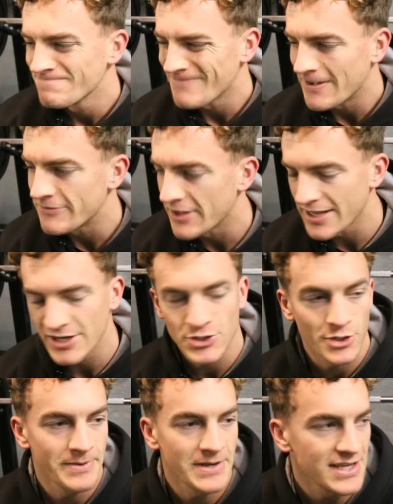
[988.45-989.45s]
I feel like it
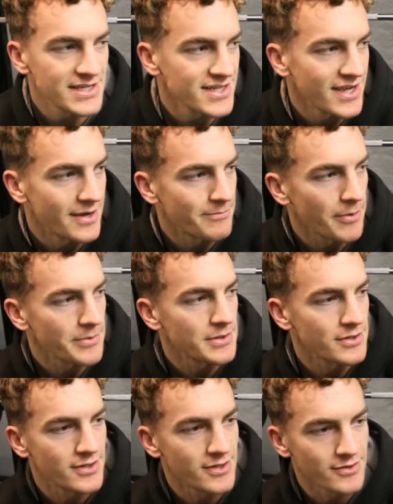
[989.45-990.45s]
should have been easier. I'm probably
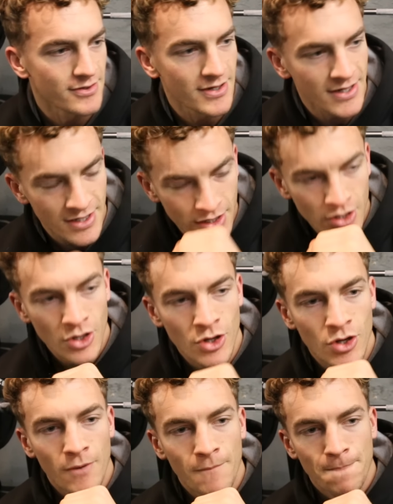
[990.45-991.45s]
gonna do,
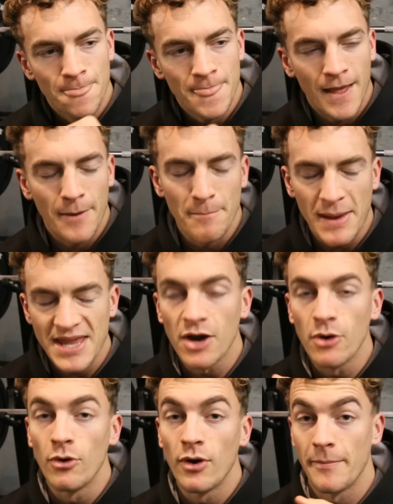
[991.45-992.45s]
I may
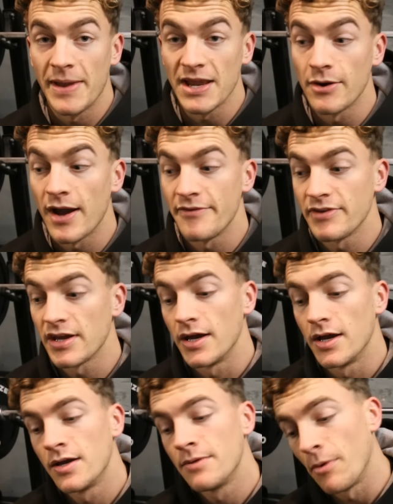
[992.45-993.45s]
go
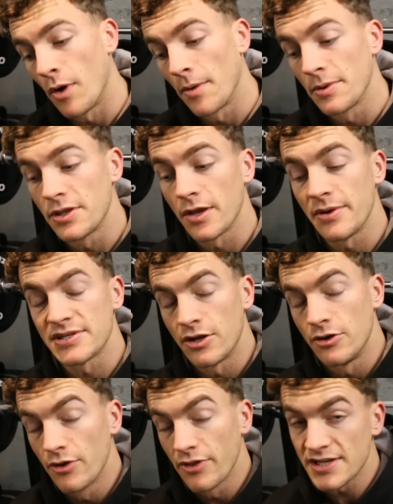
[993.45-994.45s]
heavier, but what I'm gonna do is
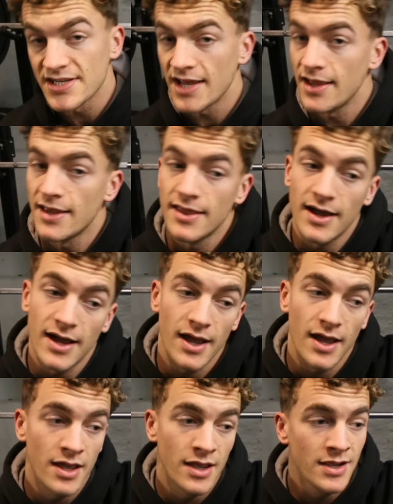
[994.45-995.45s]
another set like
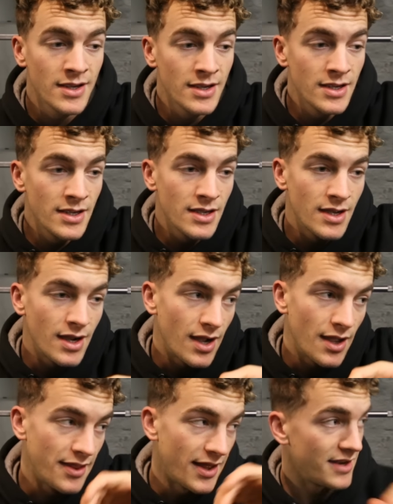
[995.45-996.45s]
that.
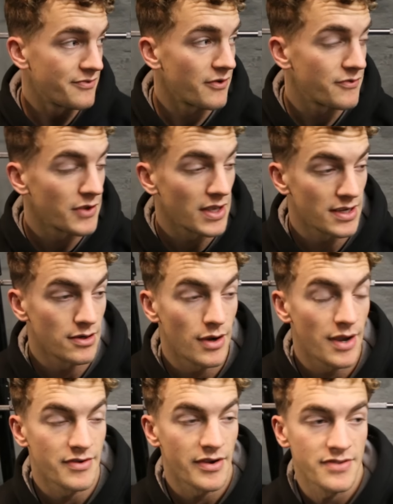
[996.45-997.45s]
And then if I feel I can go
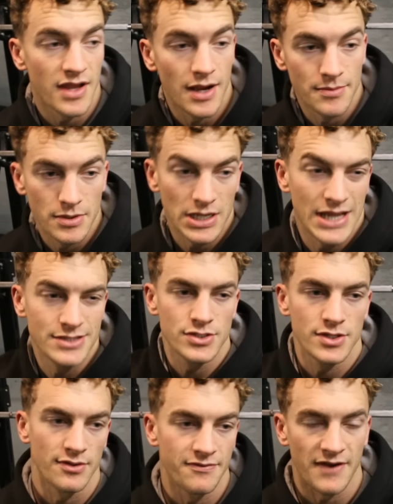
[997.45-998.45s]
heavy after that, I'm gonna add
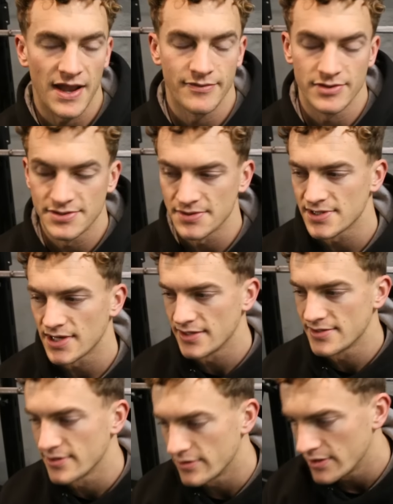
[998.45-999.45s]
just another five onto each
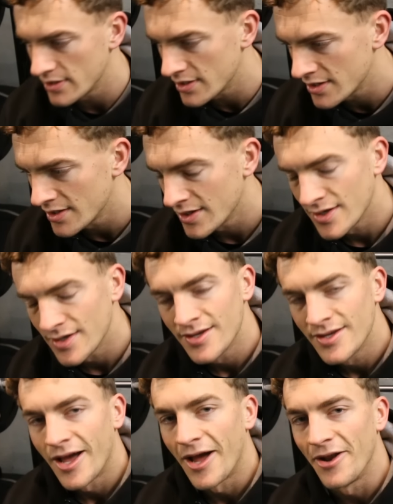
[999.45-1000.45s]
side, so
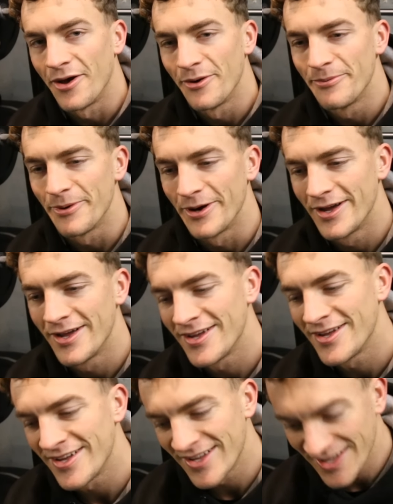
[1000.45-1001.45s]
I don't know, but
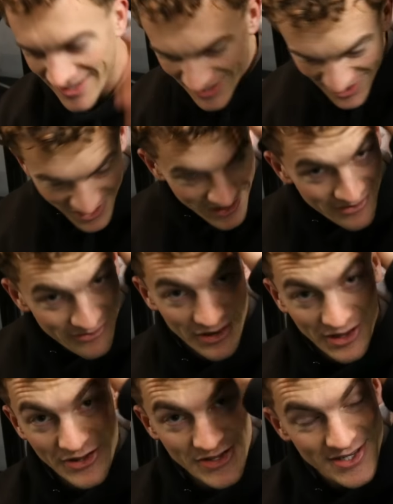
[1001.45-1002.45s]

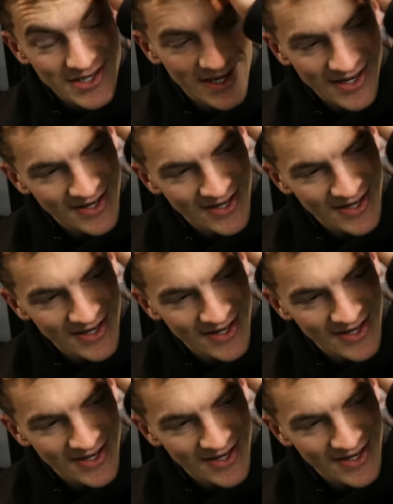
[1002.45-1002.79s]
feels.